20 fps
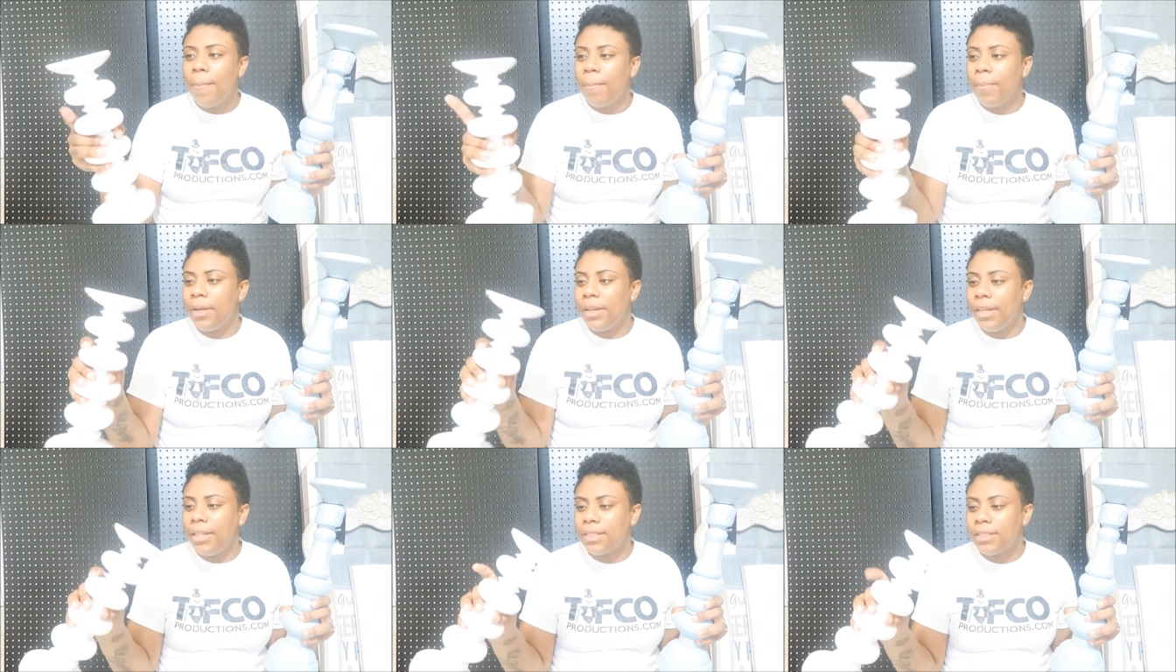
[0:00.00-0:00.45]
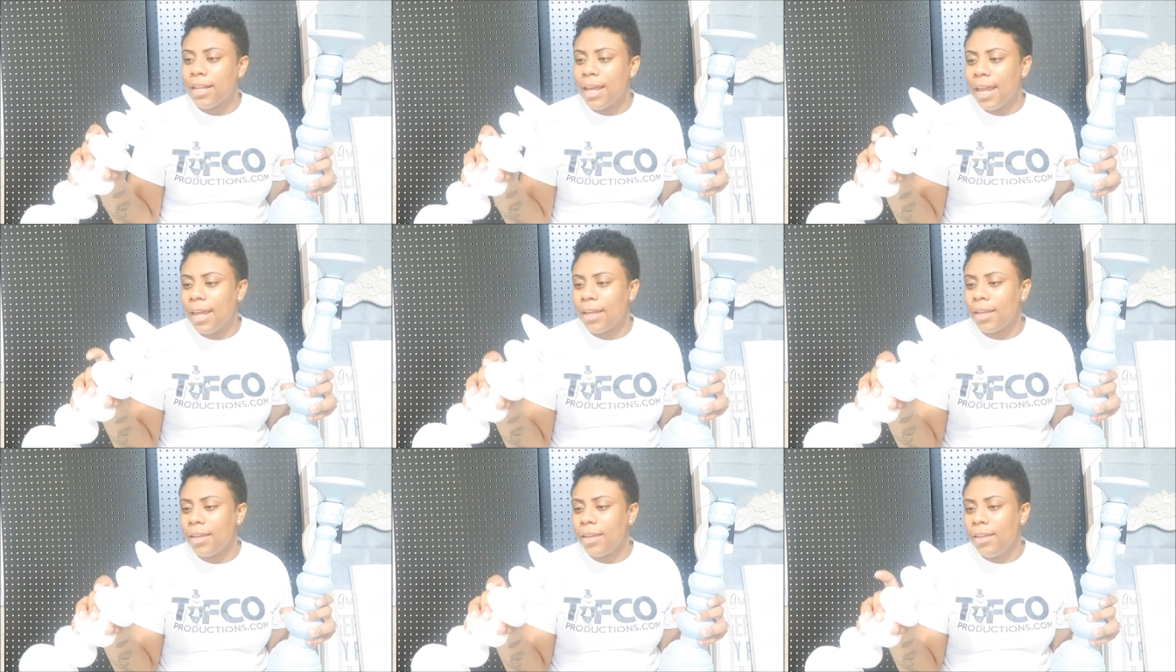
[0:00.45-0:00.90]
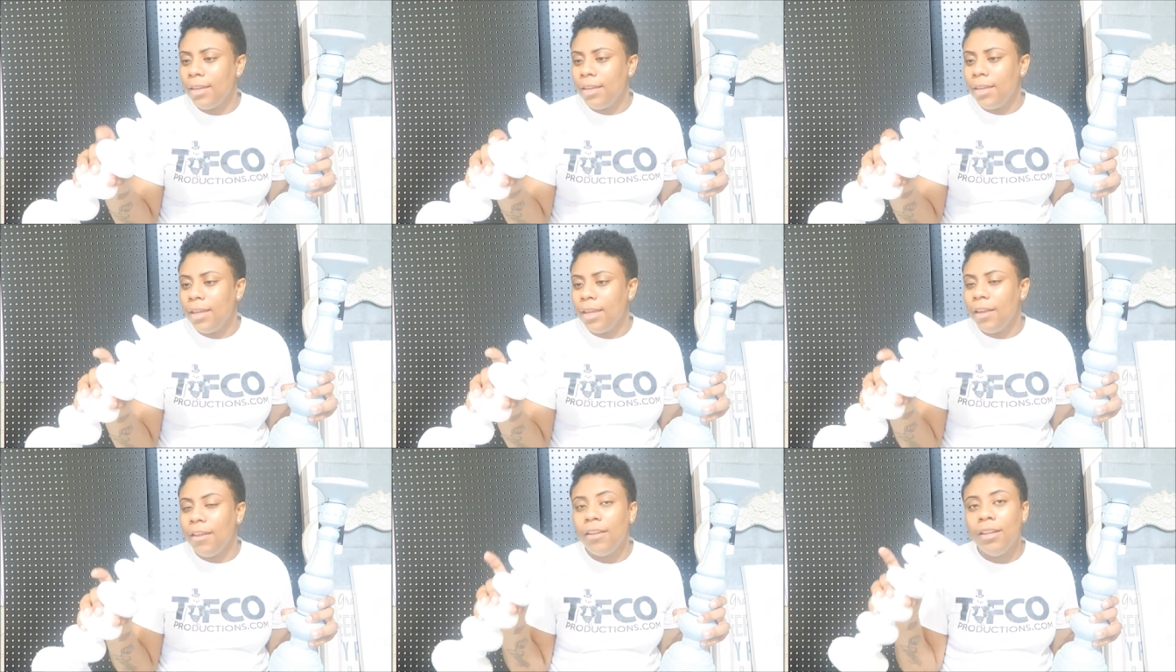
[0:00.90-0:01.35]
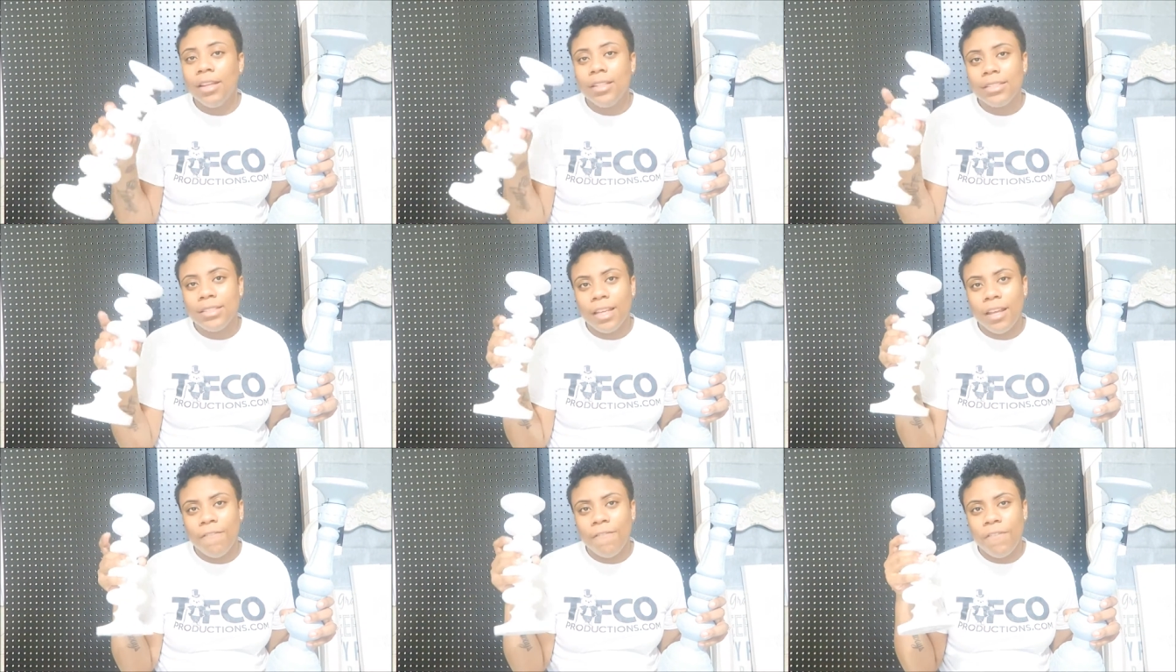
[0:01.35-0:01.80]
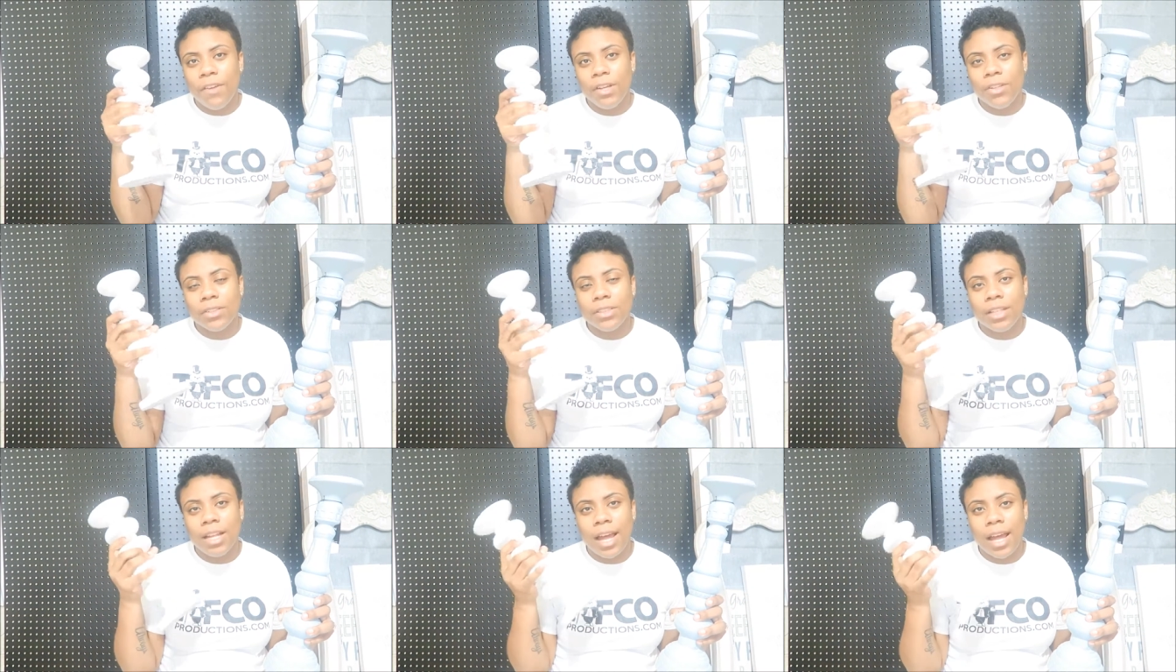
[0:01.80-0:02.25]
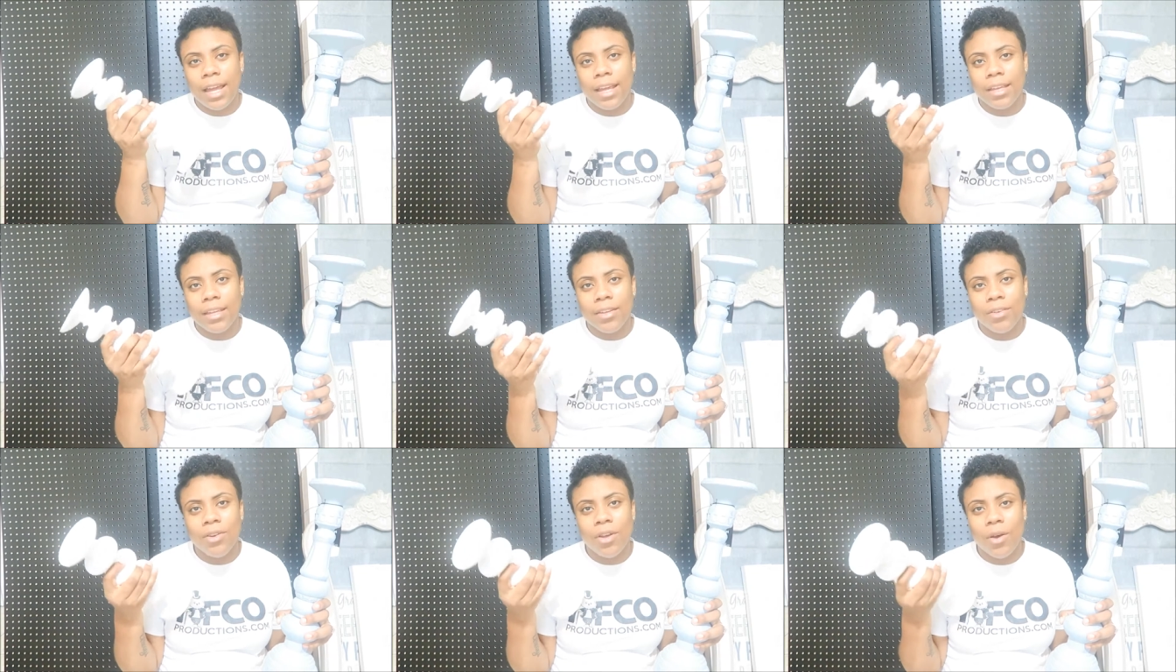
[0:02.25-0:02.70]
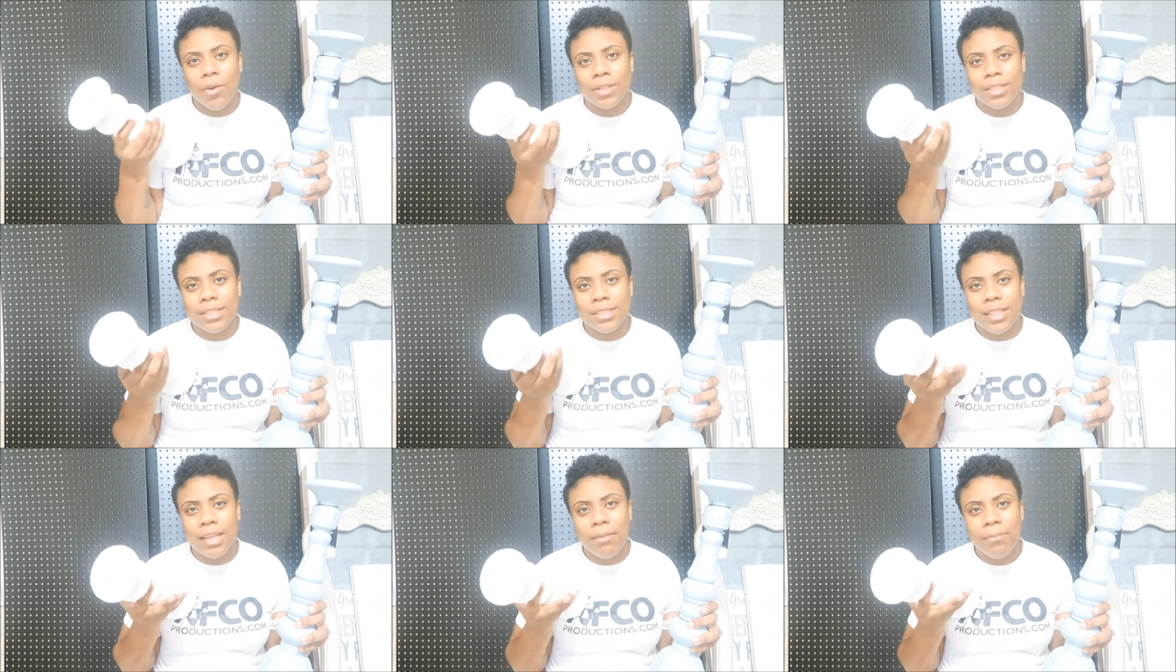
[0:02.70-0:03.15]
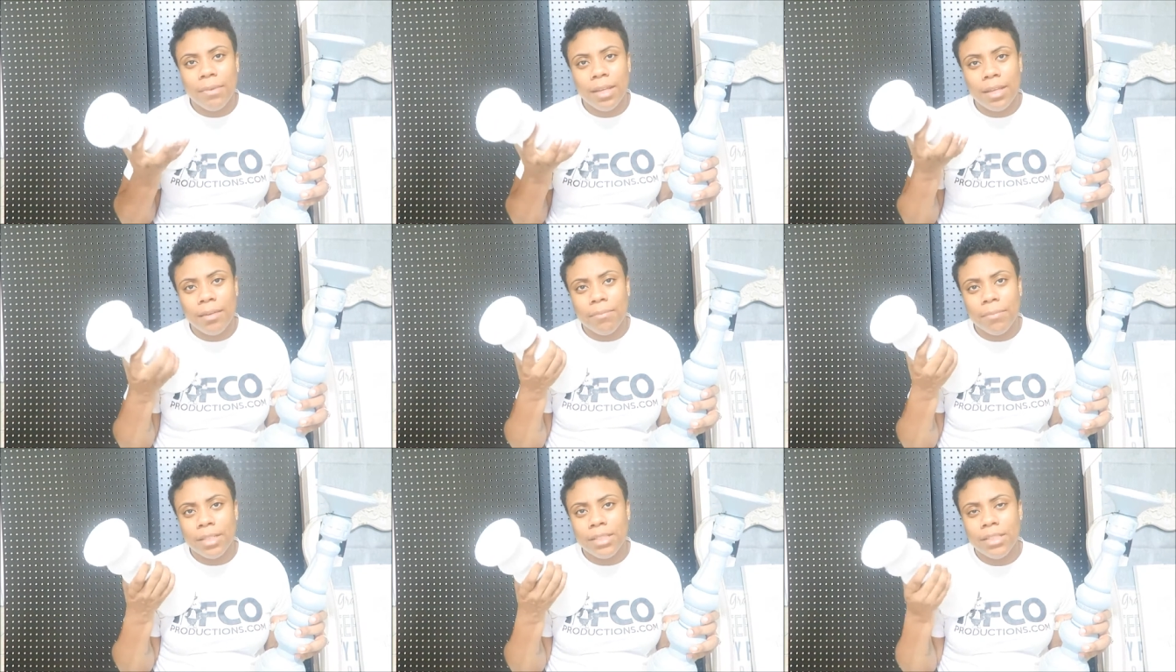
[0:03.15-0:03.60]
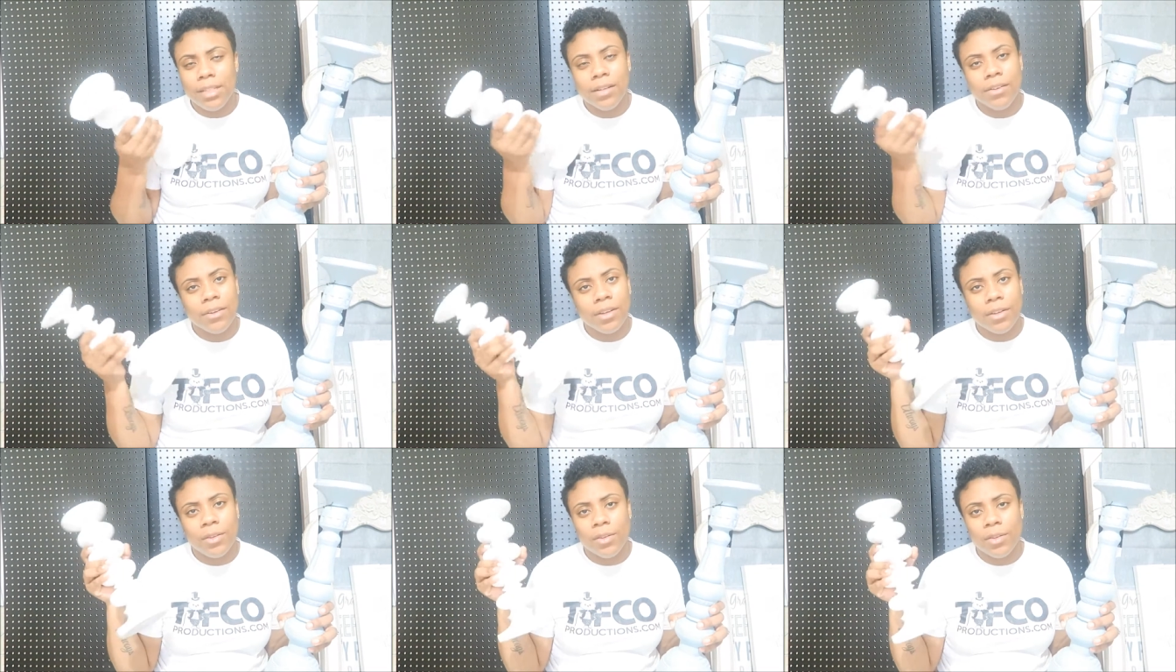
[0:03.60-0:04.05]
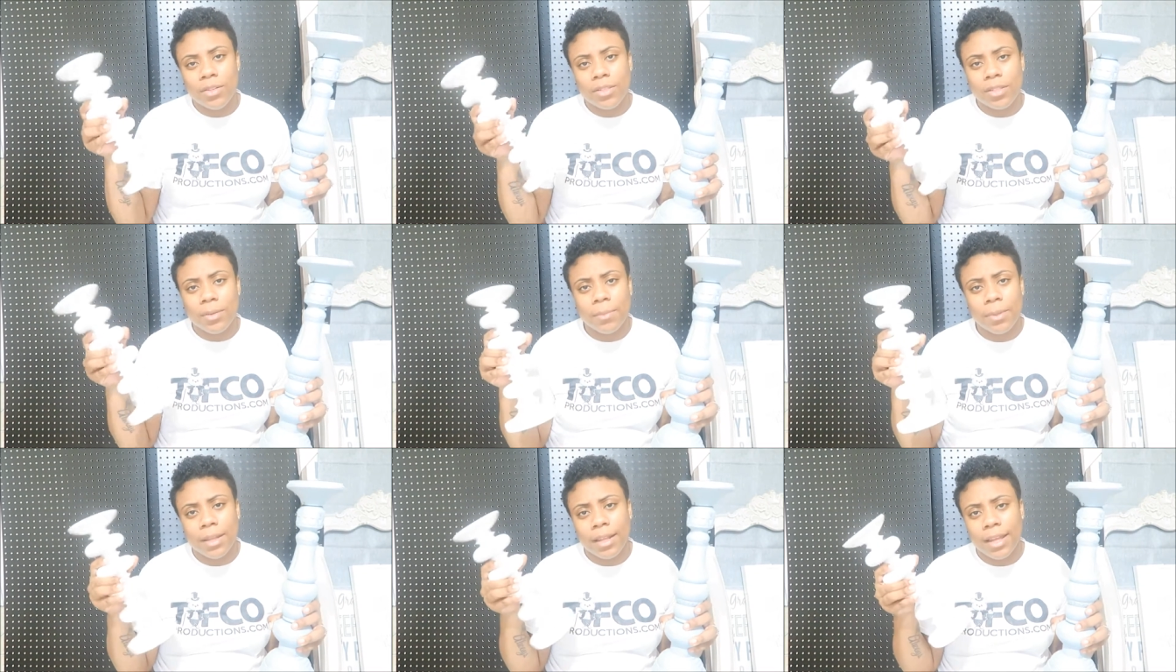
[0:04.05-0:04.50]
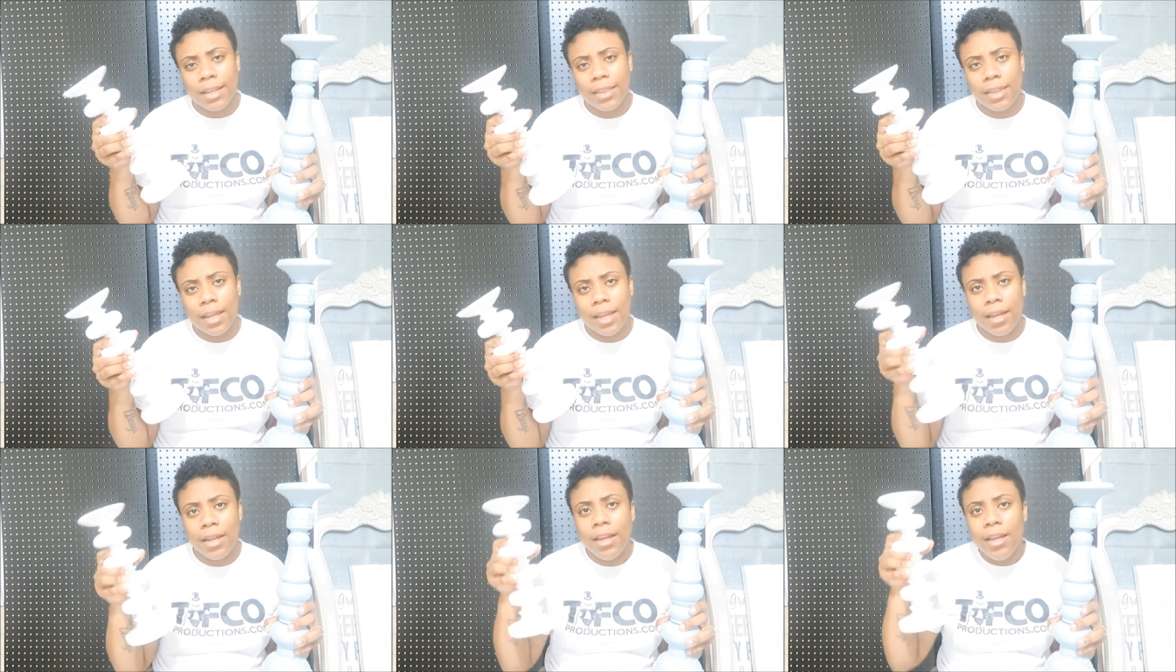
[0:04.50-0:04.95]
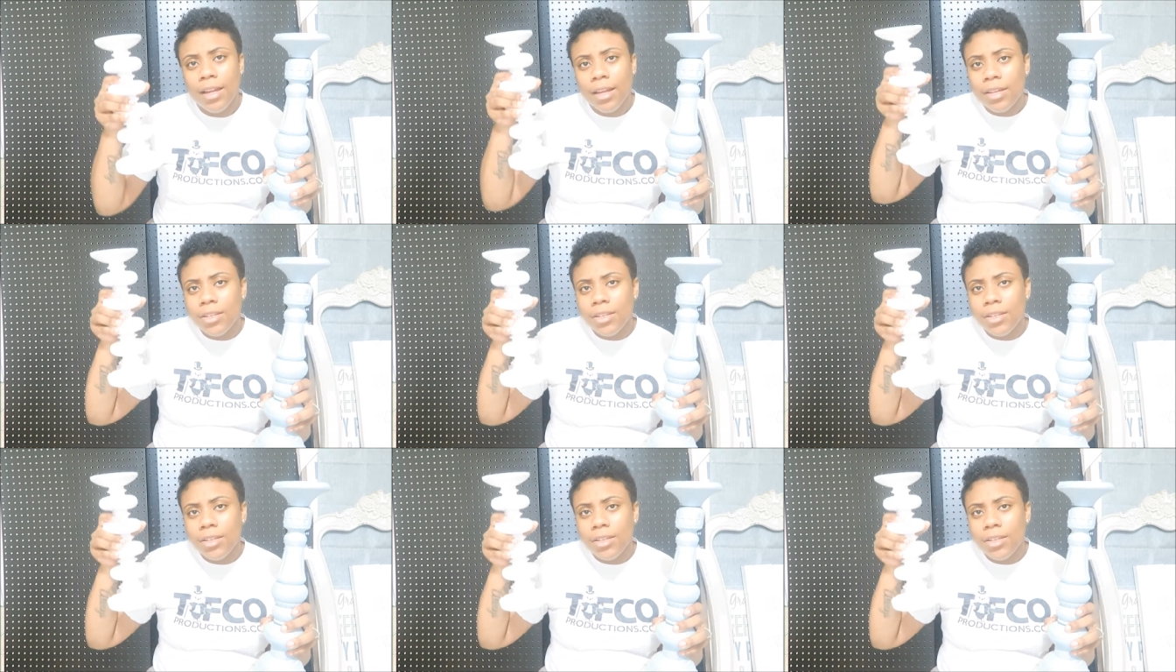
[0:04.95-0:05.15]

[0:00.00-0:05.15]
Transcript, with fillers: But it's like, it looks, it feels like, you know, cement material or something like that.